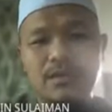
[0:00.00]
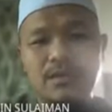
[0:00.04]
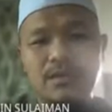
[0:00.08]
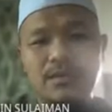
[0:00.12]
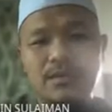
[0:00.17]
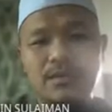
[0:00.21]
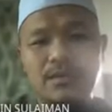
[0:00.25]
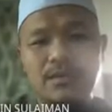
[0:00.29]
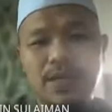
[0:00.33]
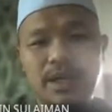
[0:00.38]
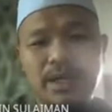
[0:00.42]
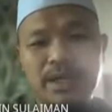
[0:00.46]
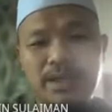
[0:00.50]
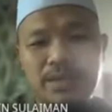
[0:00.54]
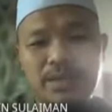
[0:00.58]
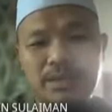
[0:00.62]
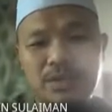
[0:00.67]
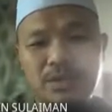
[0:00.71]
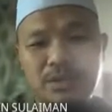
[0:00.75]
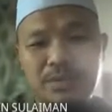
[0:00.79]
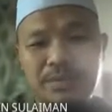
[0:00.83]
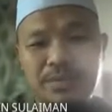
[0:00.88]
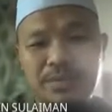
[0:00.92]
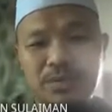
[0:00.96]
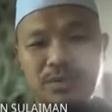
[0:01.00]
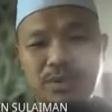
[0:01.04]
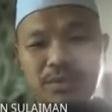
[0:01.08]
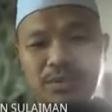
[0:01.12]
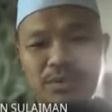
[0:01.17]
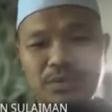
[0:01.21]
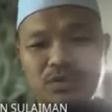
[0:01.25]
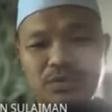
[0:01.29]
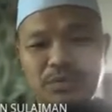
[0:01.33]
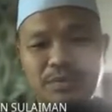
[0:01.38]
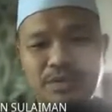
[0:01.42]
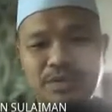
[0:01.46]
But your P1,
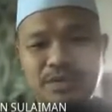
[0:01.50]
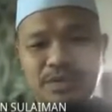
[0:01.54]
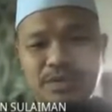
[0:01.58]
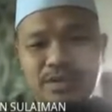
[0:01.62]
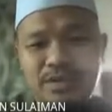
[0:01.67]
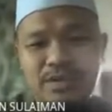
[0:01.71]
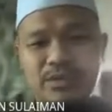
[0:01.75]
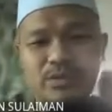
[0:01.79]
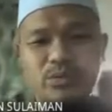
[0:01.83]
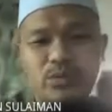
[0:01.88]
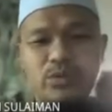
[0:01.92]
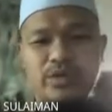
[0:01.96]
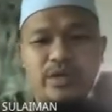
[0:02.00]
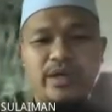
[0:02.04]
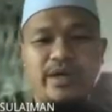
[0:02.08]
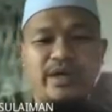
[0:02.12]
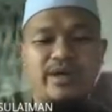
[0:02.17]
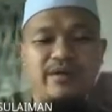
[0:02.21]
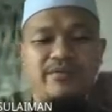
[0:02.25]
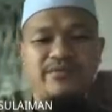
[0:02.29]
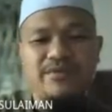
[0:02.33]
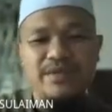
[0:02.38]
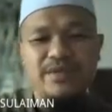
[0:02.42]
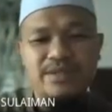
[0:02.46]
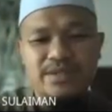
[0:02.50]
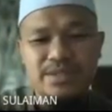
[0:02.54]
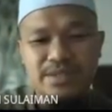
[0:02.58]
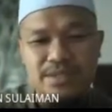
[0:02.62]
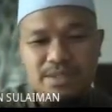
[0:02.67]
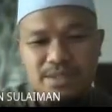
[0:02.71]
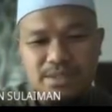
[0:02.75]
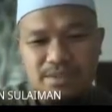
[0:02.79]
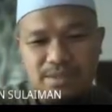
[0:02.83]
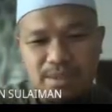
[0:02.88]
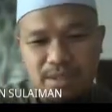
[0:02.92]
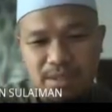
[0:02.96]
P2, P3, we have
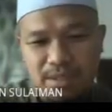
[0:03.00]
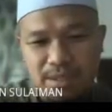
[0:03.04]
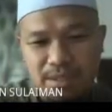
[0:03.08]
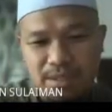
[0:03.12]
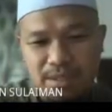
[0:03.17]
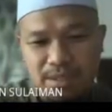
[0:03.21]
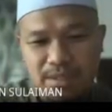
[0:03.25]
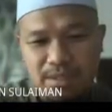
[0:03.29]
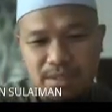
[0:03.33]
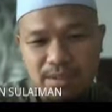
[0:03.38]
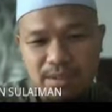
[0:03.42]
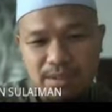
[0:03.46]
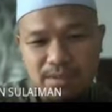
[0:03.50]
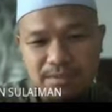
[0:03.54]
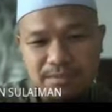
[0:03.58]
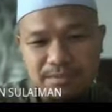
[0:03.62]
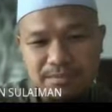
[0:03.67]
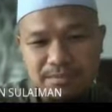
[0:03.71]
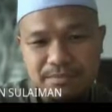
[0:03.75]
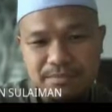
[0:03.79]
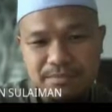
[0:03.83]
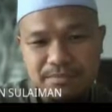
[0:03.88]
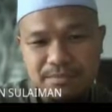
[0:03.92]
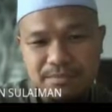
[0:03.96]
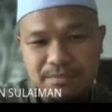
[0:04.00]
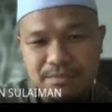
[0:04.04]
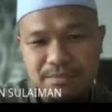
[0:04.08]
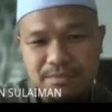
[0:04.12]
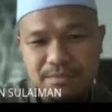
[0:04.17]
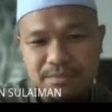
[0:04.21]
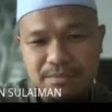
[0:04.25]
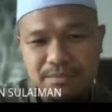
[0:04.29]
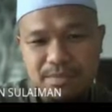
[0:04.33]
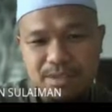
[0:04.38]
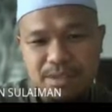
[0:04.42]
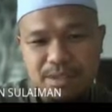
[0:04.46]
this
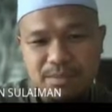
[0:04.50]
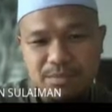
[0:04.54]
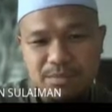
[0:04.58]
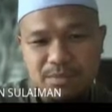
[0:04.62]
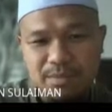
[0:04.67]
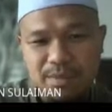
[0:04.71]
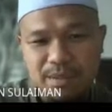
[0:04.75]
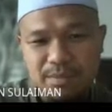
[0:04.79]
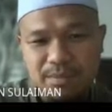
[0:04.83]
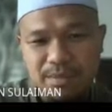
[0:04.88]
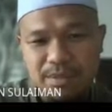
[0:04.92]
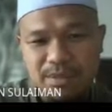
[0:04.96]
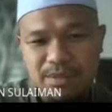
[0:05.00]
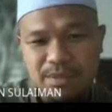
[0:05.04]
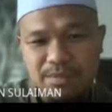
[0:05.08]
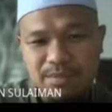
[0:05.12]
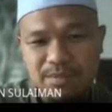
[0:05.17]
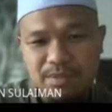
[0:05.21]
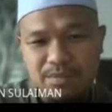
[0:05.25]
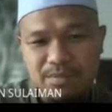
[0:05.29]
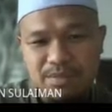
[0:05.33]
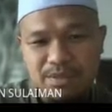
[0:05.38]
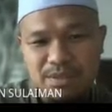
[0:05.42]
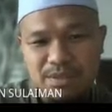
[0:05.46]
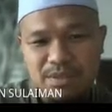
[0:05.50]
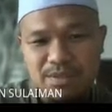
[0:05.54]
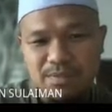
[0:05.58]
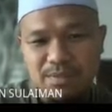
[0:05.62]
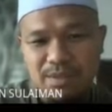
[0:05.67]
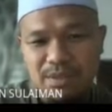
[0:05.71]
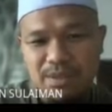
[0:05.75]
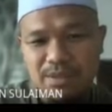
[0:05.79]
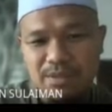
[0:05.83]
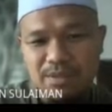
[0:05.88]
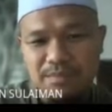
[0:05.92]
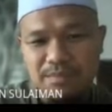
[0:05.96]
minimum and maximum
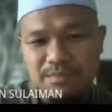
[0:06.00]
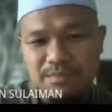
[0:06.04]
similar.